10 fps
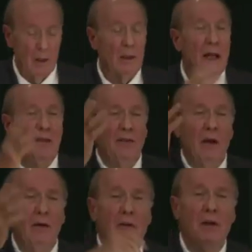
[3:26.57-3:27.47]
Let
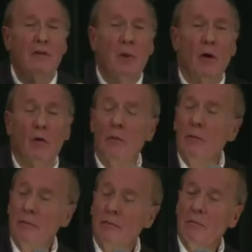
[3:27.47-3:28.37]
this
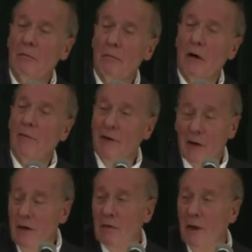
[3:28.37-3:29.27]
poem, a
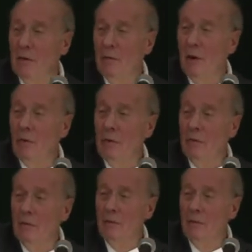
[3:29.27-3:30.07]
very great poem,